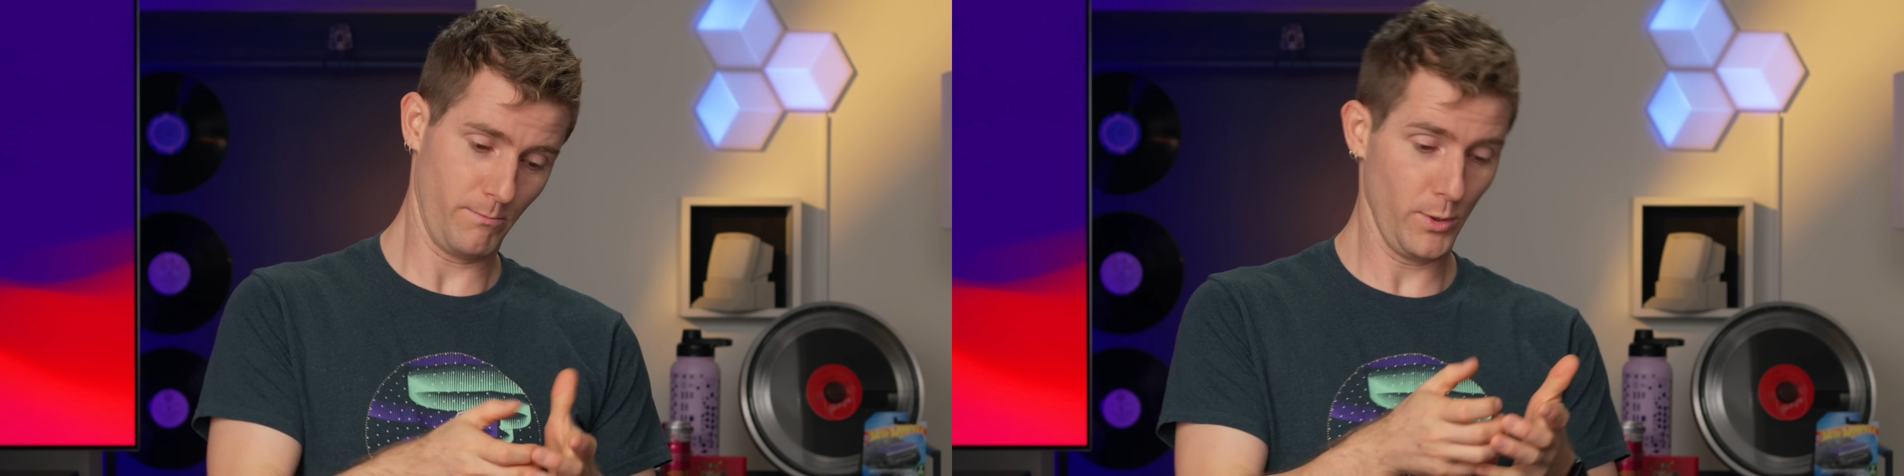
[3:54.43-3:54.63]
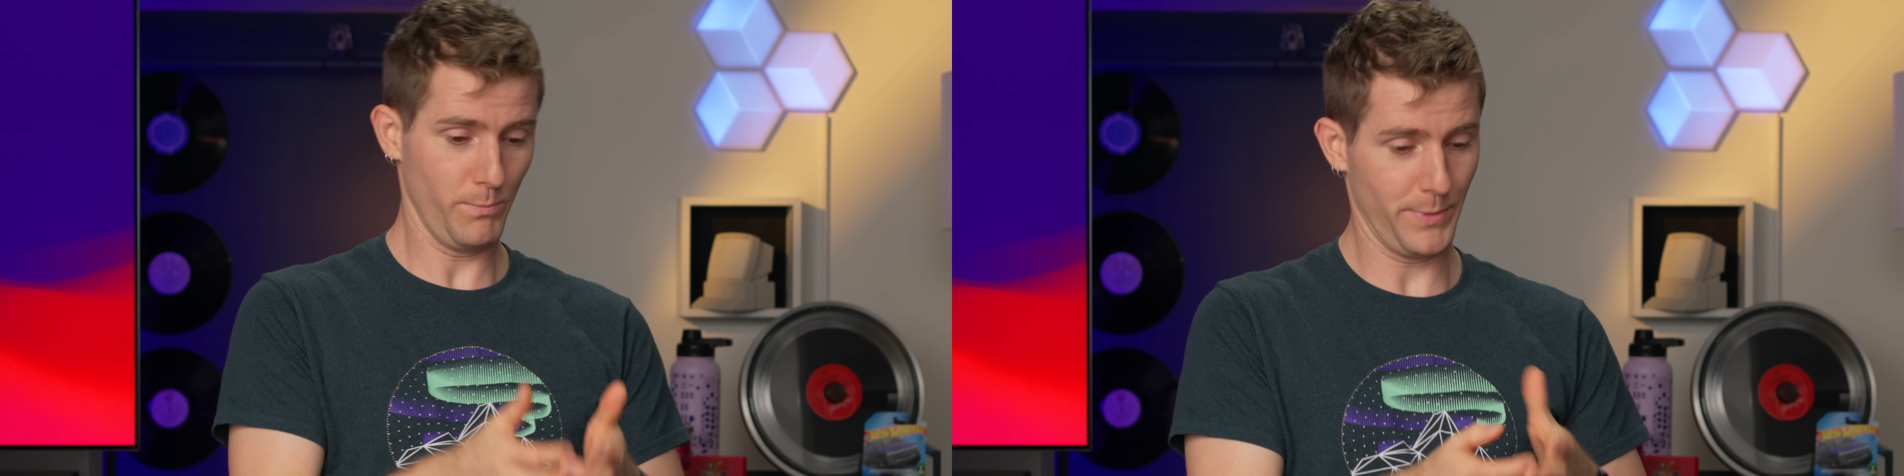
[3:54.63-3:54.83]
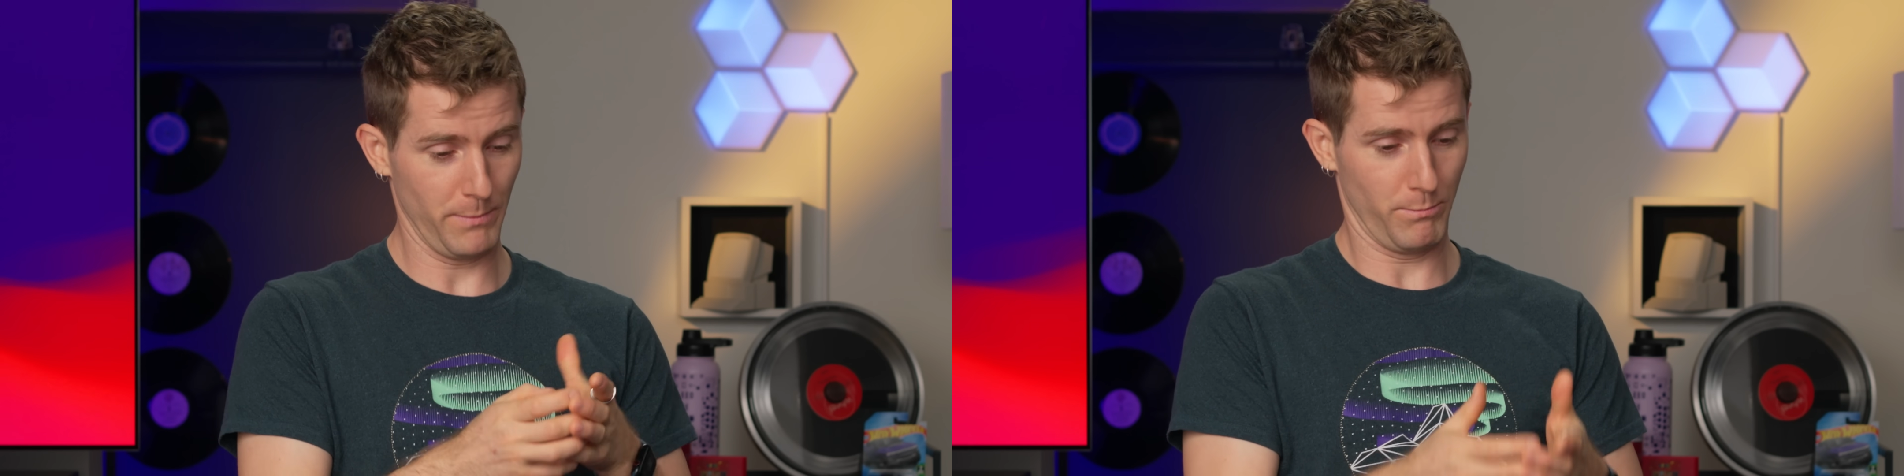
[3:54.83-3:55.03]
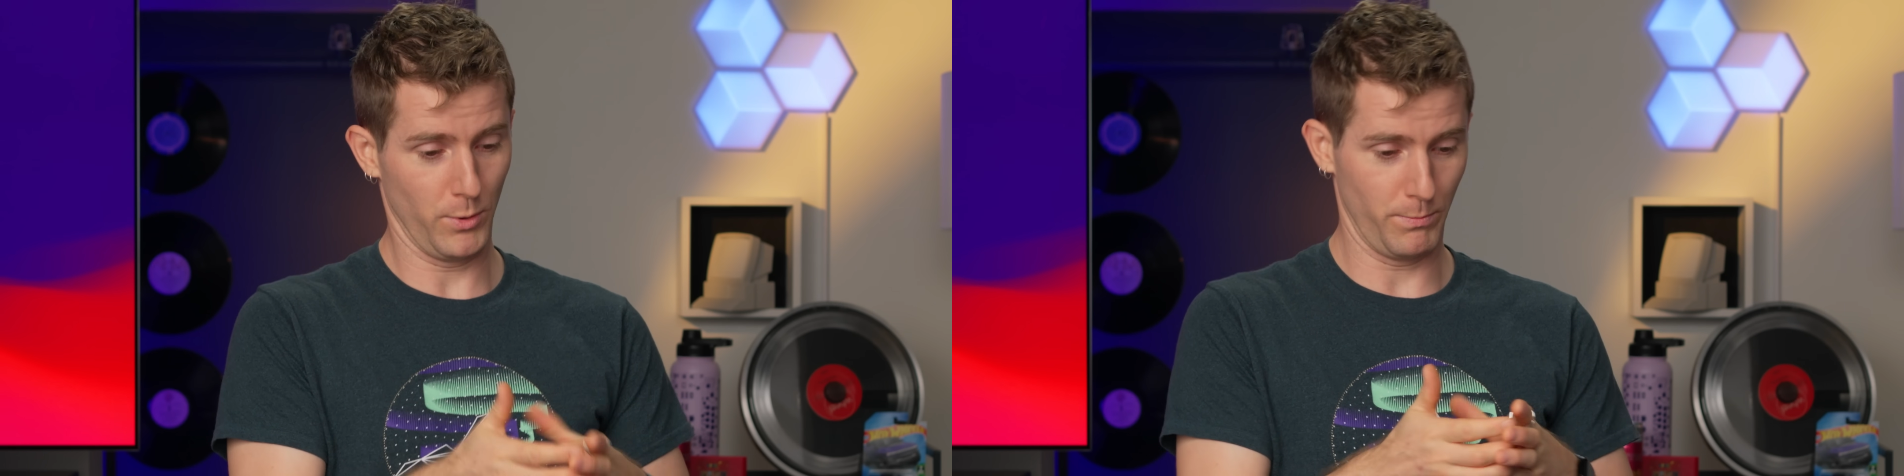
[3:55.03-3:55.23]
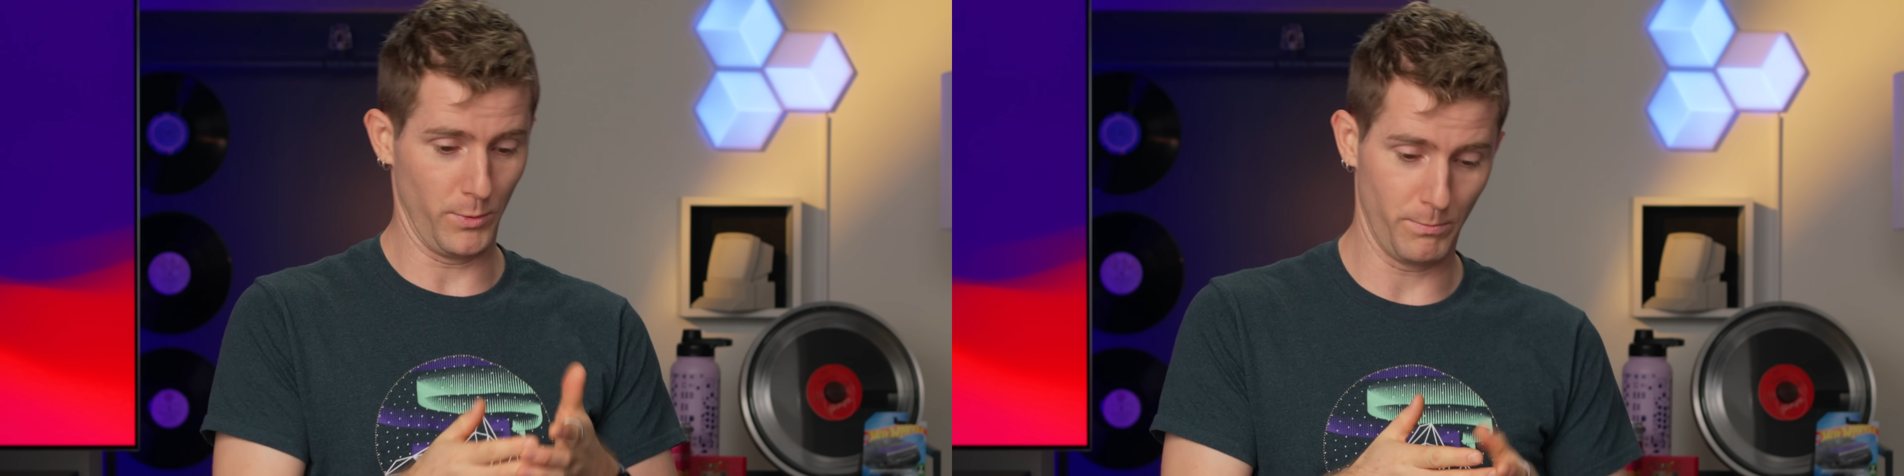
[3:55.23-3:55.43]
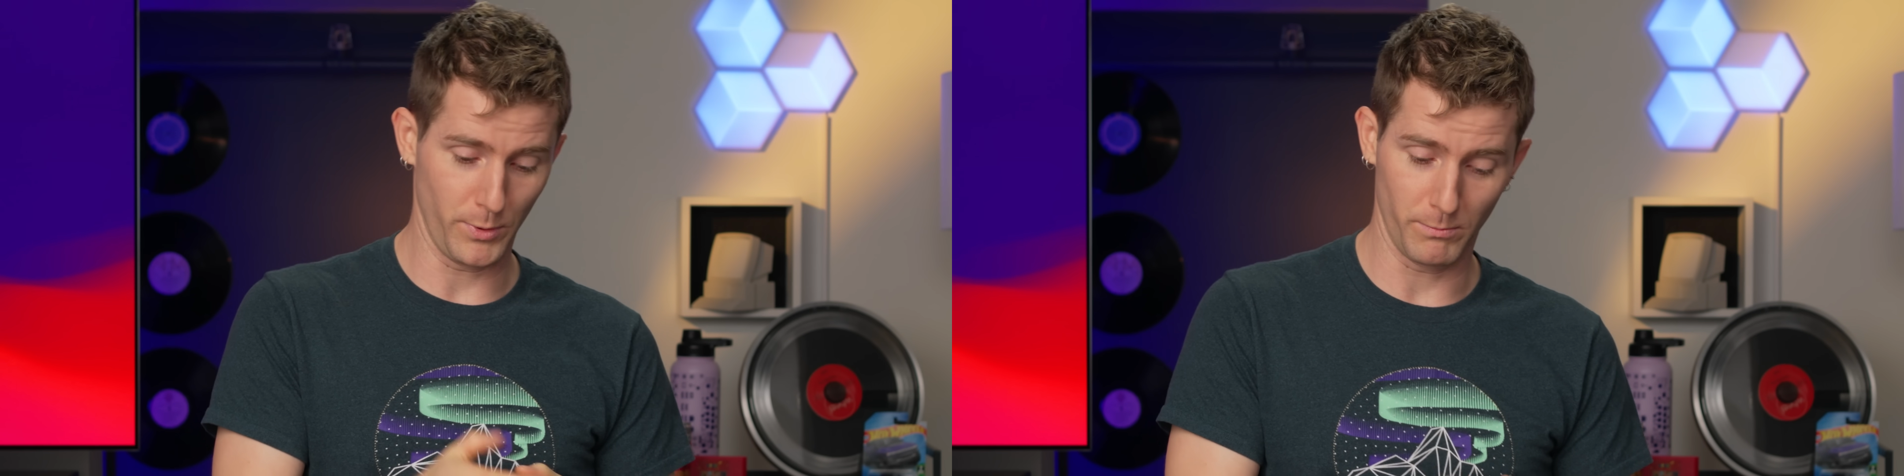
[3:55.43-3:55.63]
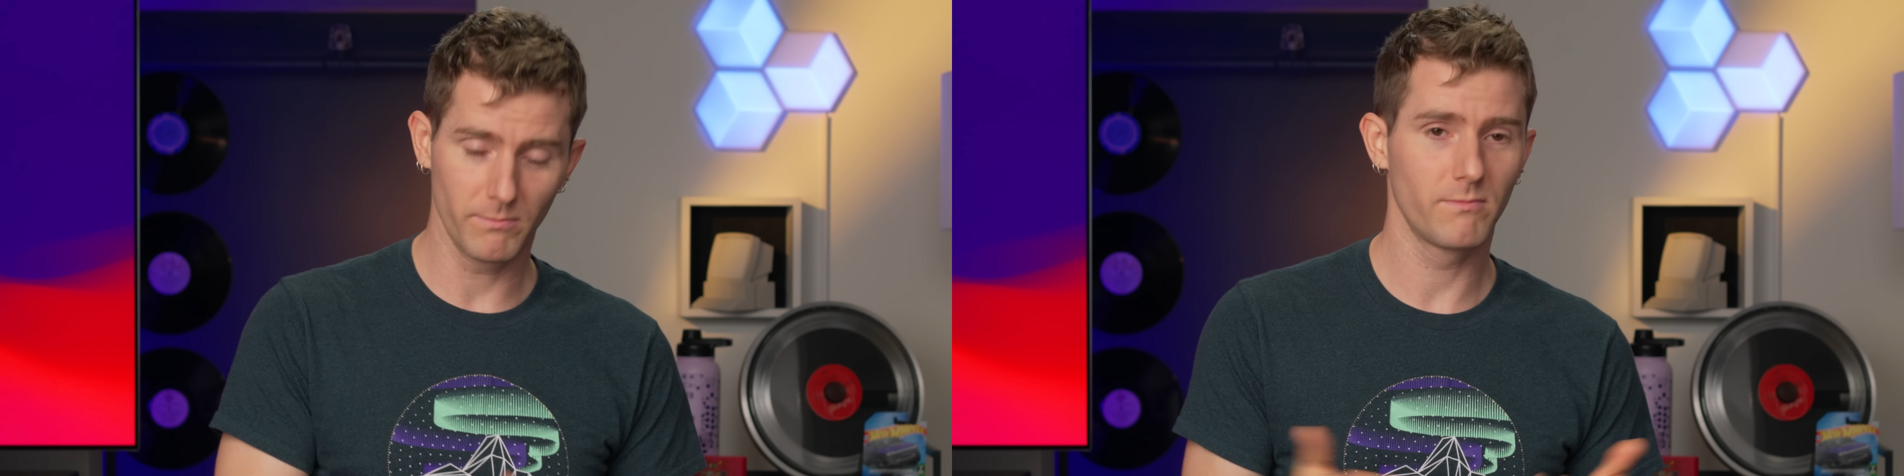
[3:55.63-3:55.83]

Boop, beep, boop, boop, boop.